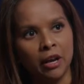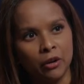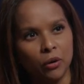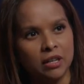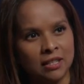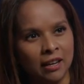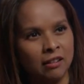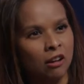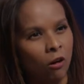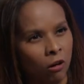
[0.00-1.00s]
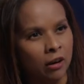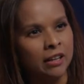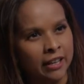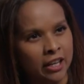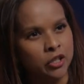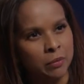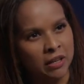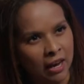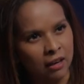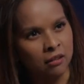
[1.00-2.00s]
prioritizing mm-hmm. our
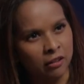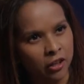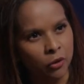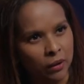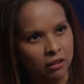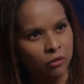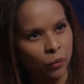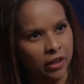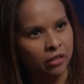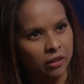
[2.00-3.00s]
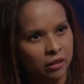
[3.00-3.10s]
engagement as the US with? Yeah.